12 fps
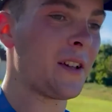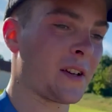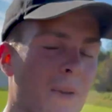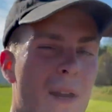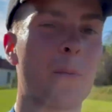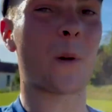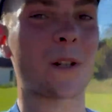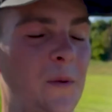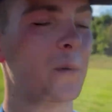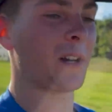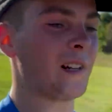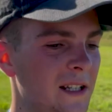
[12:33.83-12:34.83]
run was
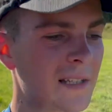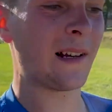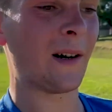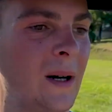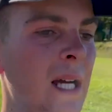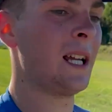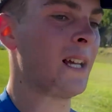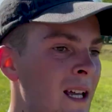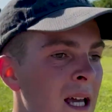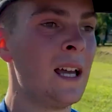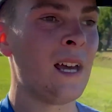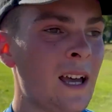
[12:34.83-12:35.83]
really slow.
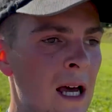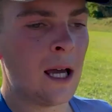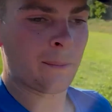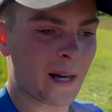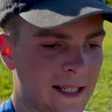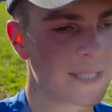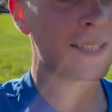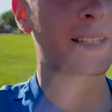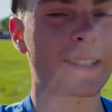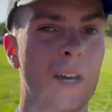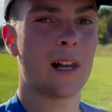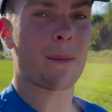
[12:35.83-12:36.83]
But since
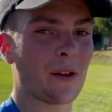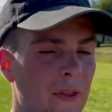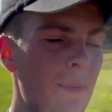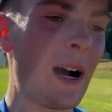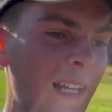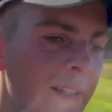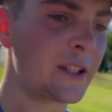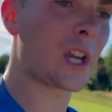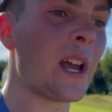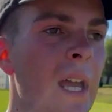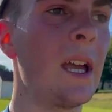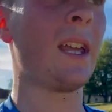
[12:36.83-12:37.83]
it's all about the mileage,
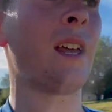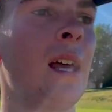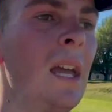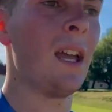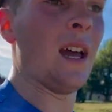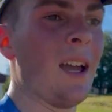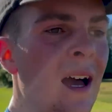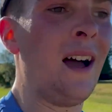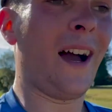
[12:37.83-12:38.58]
I